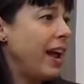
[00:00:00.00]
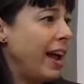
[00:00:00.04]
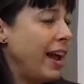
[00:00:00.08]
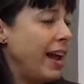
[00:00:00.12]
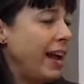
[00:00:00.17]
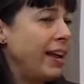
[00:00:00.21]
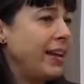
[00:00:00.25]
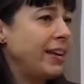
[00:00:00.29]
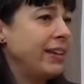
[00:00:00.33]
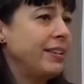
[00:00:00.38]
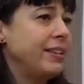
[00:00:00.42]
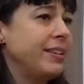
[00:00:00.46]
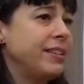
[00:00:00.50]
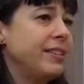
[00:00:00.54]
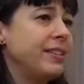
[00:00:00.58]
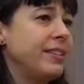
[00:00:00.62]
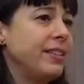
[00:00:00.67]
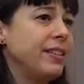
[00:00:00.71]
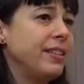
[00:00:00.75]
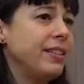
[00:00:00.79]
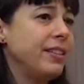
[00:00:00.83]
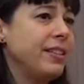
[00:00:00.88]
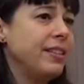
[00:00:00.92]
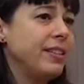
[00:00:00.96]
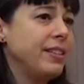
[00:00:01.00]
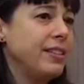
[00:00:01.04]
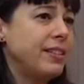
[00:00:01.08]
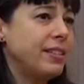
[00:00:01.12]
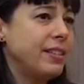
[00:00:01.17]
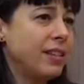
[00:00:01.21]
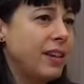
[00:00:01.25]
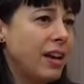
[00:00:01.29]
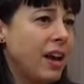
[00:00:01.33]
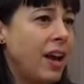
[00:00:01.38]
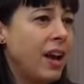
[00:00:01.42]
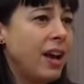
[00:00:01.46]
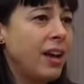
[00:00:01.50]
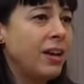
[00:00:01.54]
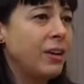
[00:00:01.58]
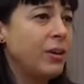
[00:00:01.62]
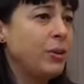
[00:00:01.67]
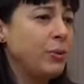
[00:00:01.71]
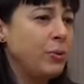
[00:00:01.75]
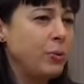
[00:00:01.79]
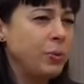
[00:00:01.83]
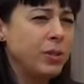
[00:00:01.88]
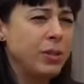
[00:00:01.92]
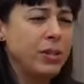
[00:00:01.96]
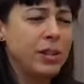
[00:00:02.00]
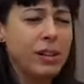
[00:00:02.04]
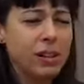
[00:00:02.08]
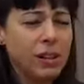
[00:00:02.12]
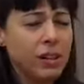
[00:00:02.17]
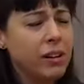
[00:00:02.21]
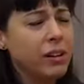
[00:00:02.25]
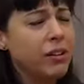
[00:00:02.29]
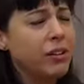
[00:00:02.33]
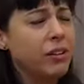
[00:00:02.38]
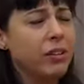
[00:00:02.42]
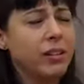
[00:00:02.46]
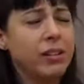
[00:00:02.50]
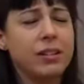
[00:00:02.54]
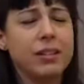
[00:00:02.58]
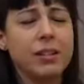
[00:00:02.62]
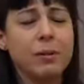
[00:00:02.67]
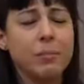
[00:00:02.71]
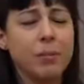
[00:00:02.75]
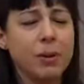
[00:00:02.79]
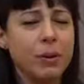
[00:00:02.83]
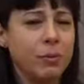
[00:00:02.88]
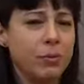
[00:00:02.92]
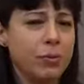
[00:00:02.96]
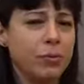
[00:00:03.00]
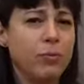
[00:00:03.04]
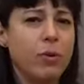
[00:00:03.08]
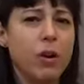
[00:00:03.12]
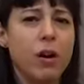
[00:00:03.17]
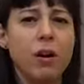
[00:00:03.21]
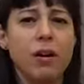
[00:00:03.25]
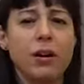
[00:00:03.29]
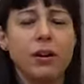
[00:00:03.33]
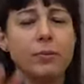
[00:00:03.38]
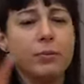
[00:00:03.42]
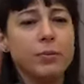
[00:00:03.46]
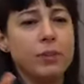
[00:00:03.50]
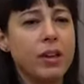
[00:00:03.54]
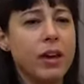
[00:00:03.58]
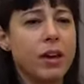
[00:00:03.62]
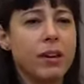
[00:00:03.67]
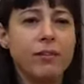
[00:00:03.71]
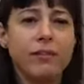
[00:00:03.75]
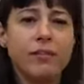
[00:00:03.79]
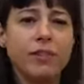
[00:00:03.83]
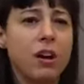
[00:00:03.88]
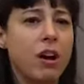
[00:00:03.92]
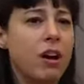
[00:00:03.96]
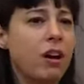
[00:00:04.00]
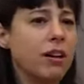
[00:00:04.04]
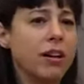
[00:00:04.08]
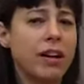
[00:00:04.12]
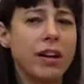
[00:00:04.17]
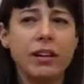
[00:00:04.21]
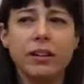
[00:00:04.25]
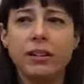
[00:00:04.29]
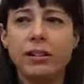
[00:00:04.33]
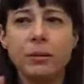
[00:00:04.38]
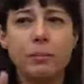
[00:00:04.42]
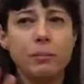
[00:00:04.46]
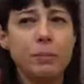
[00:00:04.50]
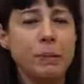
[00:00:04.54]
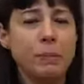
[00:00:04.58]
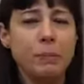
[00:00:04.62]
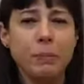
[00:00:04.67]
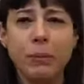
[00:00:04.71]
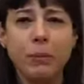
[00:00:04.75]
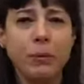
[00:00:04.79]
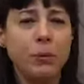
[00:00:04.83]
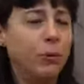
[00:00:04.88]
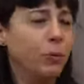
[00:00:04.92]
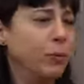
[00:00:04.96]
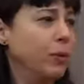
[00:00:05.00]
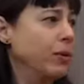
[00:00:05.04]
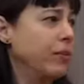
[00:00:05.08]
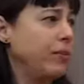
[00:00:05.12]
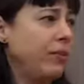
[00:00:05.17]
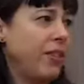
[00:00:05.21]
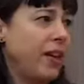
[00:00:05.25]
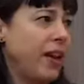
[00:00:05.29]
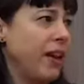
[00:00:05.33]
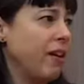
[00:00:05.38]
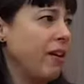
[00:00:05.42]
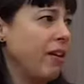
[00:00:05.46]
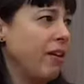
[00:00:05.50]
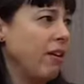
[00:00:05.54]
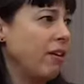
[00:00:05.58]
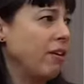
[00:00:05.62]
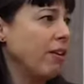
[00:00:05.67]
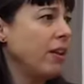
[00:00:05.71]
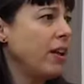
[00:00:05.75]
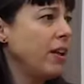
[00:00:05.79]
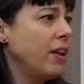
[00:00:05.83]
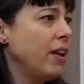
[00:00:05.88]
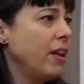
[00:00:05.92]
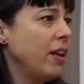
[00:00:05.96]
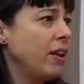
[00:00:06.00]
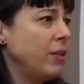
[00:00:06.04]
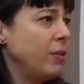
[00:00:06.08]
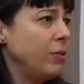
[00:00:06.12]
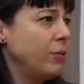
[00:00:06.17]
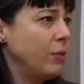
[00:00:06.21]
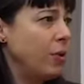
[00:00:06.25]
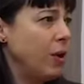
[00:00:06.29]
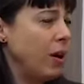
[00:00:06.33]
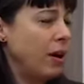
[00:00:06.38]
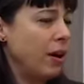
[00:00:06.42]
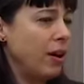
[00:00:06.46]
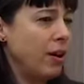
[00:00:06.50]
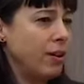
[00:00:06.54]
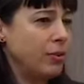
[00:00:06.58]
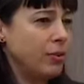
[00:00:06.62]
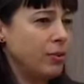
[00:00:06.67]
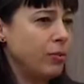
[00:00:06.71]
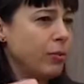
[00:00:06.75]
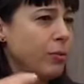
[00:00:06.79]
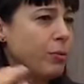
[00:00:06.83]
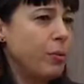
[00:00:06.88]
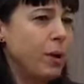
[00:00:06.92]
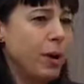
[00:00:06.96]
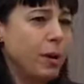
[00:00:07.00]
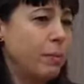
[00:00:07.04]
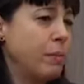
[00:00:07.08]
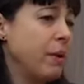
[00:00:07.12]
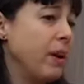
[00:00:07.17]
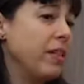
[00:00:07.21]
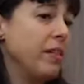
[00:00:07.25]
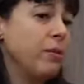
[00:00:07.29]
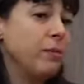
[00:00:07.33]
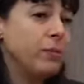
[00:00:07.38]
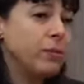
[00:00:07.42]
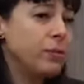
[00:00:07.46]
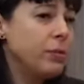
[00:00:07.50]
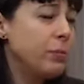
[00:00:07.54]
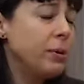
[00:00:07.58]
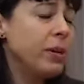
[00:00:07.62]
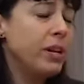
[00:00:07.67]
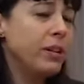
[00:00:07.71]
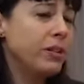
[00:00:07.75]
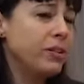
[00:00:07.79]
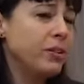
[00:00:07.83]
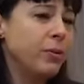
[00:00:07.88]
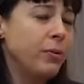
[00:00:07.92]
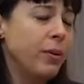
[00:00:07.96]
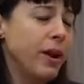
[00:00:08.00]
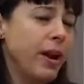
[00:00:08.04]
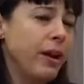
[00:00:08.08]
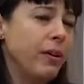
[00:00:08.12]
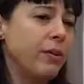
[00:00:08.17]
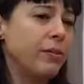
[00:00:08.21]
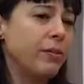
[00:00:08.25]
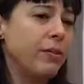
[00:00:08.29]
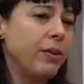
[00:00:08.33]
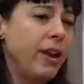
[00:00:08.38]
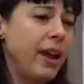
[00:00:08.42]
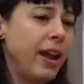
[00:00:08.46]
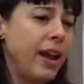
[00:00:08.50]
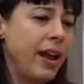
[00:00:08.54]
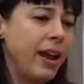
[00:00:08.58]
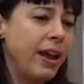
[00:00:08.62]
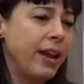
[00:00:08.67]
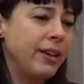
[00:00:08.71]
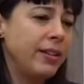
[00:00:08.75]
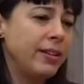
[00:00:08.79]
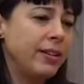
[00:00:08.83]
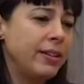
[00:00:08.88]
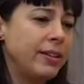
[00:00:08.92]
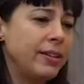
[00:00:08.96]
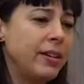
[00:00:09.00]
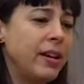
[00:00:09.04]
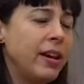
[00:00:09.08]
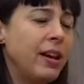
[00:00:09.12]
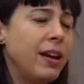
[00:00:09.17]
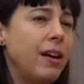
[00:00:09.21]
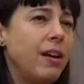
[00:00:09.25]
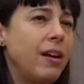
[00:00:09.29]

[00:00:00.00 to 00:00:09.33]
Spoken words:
and this guy who was clearly something was wrong, he was kind of talking to people who weren't there, sort of walked by. There was nobody else around, and